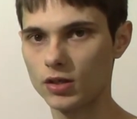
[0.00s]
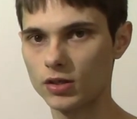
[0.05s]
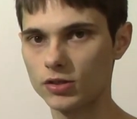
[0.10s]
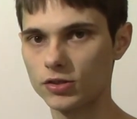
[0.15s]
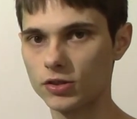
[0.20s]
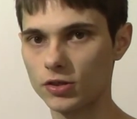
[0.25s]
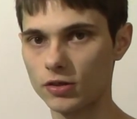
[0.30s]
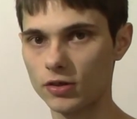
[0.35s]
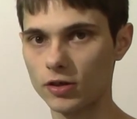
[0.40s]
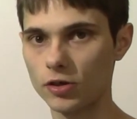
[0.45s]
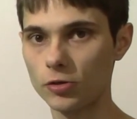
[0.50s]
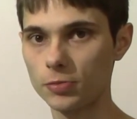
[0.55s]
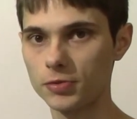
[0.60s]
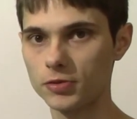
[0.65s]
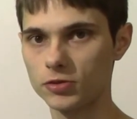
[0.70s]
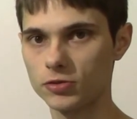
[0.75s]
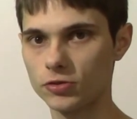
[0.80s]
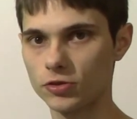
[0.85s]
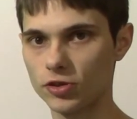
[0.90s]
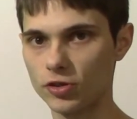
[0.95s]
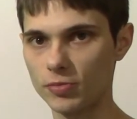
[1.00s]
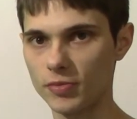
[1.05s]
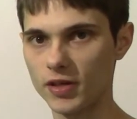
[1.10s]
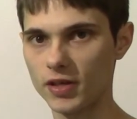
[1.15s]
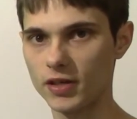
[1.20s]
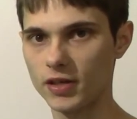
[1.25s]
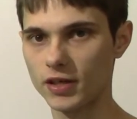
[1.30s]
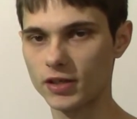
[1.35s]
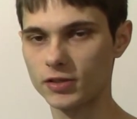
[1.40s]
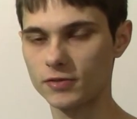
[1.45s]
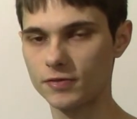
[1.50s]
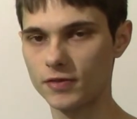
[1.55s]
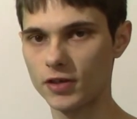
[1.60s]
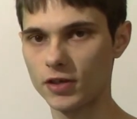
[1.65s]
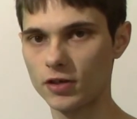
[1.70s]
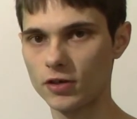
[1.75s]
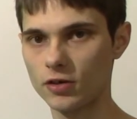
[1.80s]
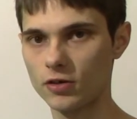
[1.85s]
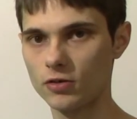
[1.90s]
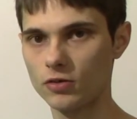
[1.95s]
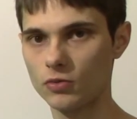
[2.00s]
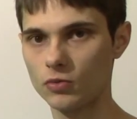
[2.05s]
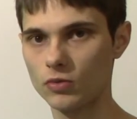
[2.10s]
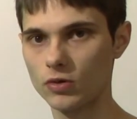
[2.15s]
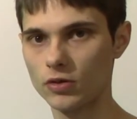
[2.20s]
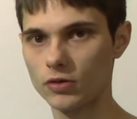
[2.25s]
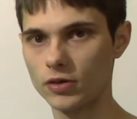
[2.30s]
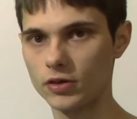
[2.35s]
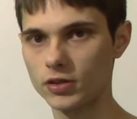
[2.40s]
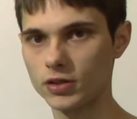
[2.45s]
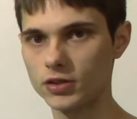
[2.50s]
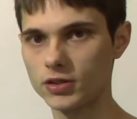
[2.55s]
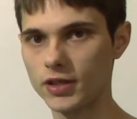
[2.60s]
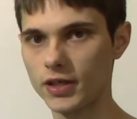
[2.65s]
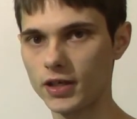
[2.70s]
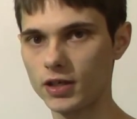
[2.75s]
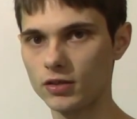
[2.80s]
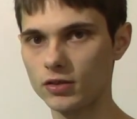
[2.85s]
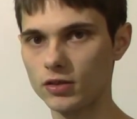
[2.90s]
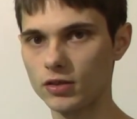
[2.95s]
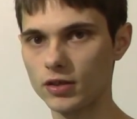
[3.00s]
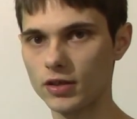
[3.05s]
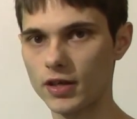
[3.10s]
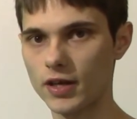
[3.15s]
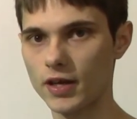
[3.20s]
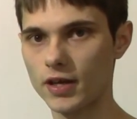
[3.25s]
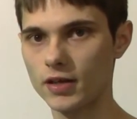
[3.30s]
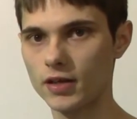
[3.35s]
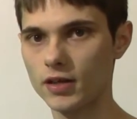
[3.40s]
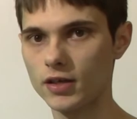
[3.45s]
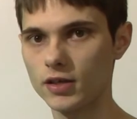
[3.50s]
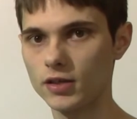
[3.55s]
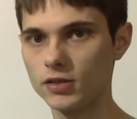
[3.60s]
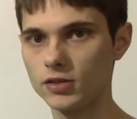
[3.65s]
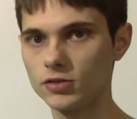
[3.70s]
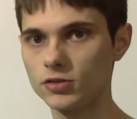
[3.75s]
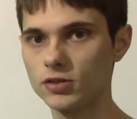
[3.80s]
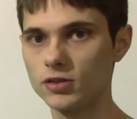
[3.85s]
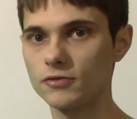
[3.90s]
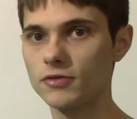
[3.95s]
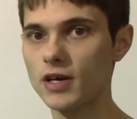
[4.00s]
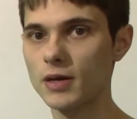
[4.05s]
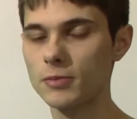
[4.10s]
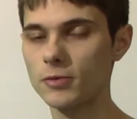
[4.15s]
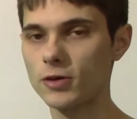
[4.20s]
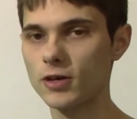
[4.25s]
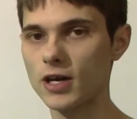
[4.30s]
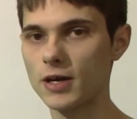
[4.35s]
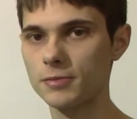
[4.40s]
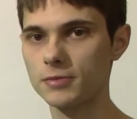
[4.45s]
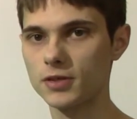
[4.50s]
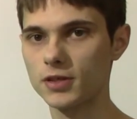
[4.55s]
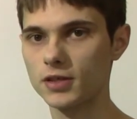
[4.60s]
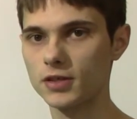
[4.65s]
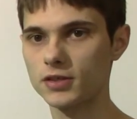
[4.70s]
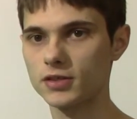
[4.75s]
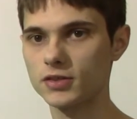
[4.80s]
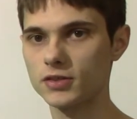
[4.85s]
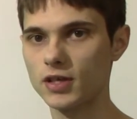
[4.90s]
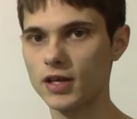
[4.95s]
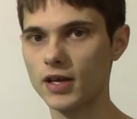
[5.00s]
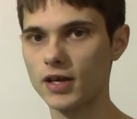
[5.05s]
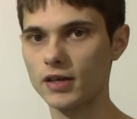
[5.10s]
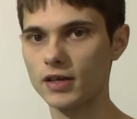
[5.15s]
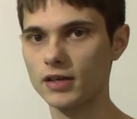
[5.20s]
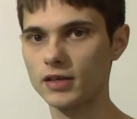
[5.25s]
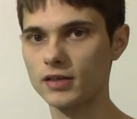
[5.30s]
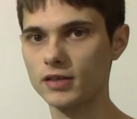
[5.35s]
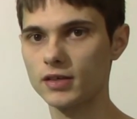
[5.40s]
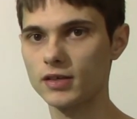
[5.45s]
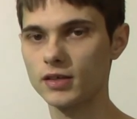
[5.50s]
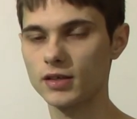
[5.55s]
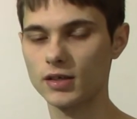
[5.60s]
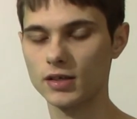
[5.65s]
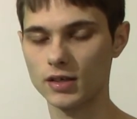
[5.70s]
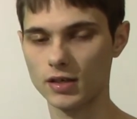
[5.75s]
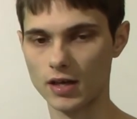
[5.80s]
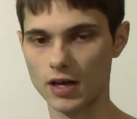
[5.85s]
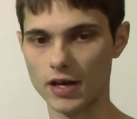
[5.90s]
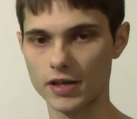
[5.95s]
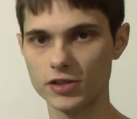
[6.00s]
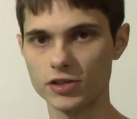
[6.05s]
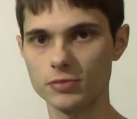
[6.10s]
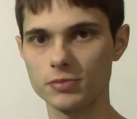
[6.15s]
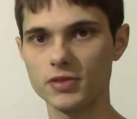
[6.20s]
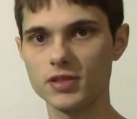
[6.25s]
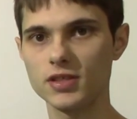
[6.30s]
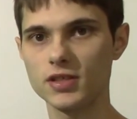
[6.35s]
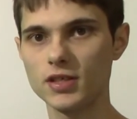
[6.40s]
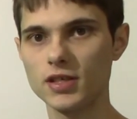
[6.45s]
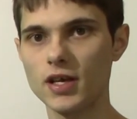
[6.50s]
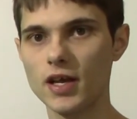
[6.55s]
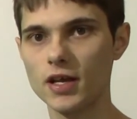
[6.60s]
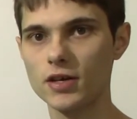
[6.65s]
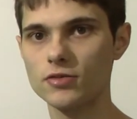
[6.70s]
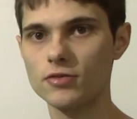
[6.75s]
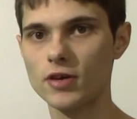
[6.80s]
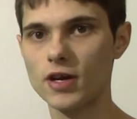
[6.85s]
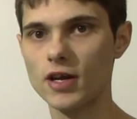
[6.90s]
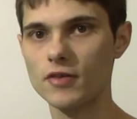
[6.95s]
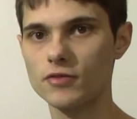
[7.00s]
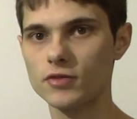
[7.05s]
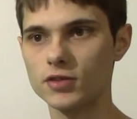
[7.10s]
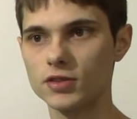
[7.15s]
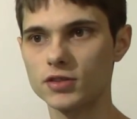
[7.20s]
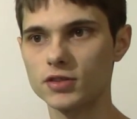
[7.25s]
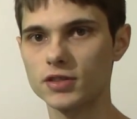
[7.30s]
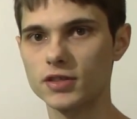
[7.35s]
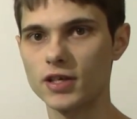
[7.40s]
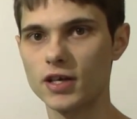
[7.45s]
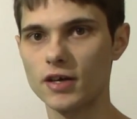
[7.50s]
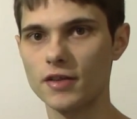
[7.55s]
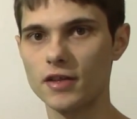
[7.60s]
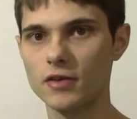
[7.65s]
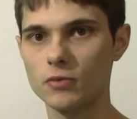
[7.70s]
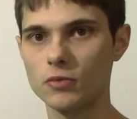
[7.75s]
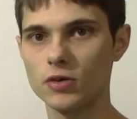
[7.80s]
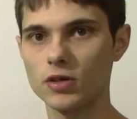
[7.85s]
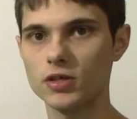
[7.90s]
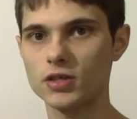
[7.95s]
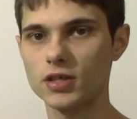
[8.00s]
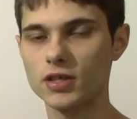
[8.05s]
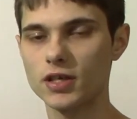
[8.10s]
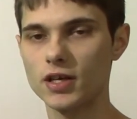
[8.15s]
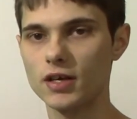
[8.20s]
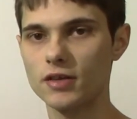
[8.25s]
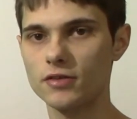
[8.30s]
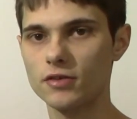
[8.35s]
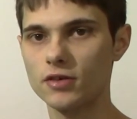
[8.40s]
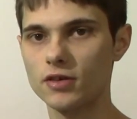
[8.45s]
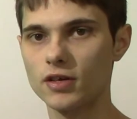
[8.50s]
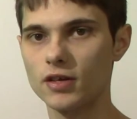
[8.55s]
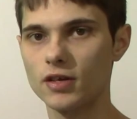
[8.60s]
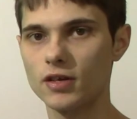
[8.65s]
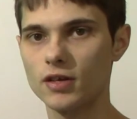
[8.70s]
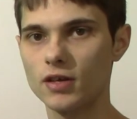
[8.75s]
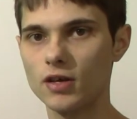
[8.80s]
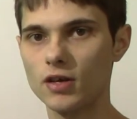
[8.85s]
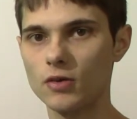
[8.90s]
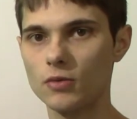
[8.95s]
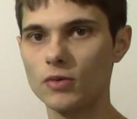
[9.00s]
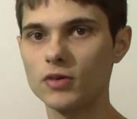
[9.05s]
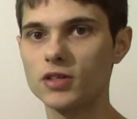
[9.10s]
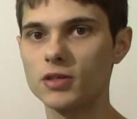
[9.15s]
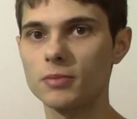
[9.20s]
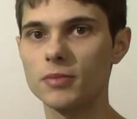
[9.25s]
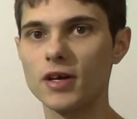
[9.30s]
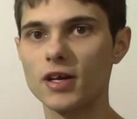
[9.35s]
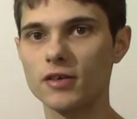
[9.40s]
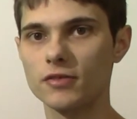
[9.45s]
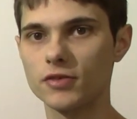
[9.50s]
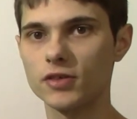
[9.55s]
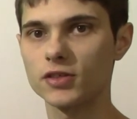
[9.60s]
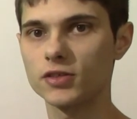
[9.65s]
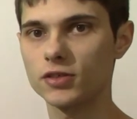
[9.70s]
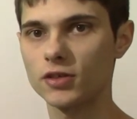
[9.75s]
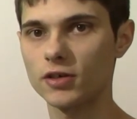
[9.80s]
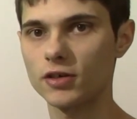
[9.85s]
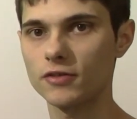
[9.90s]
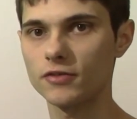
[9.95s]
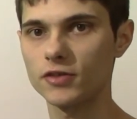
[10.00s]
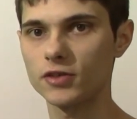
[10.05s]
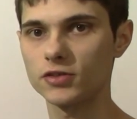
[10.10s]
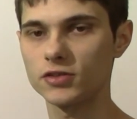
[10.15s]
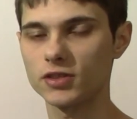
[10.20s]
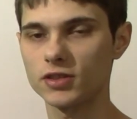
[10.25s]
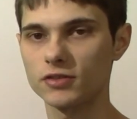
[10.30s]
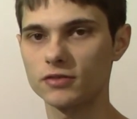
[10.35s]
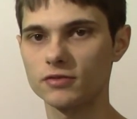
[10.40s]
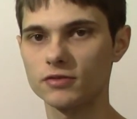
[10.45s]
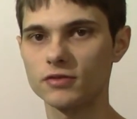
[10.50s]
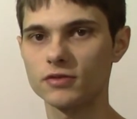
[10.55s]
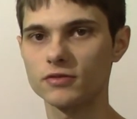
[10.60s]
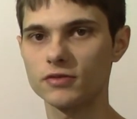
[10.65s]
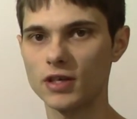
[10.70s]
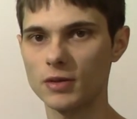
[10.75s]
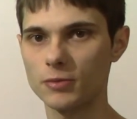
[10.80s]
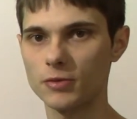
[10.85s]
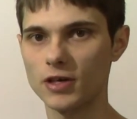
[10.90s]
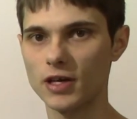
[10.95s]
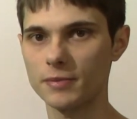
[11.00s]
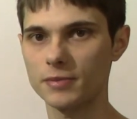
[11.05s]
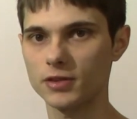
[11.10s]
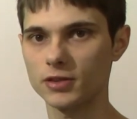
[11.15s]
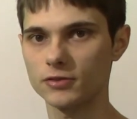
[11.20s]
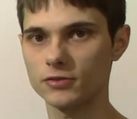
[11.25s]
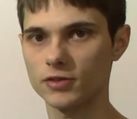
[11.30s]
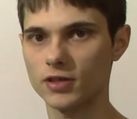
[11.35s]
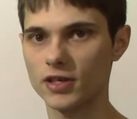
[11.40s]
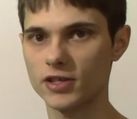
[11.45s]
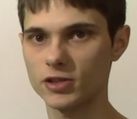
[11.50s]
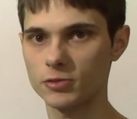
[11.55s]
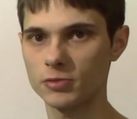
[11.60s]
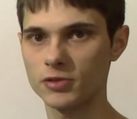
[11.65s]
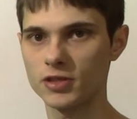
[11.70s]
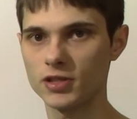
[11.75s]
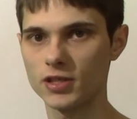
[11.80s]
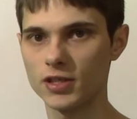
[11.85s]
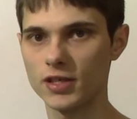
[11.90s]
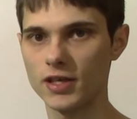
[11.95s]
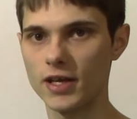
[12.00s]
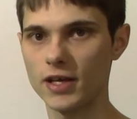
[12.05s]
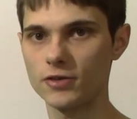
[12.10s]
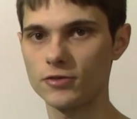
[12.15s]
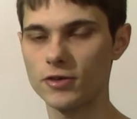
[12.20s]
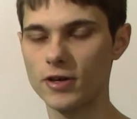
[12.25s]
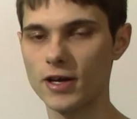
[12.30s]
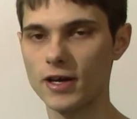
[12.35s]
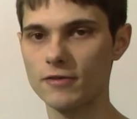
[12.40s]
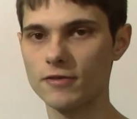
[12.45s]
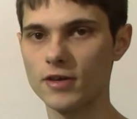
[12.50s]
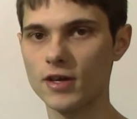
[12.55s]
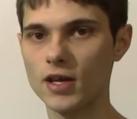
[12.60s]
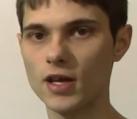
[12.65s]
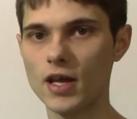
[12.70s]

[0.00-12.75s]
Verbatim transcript: So I hope you join me next video. We're going to take a look at using fiber optics and IGBT gate drivers, see how they work together and what the benefits are of using fiber optics for IGBT gate drive.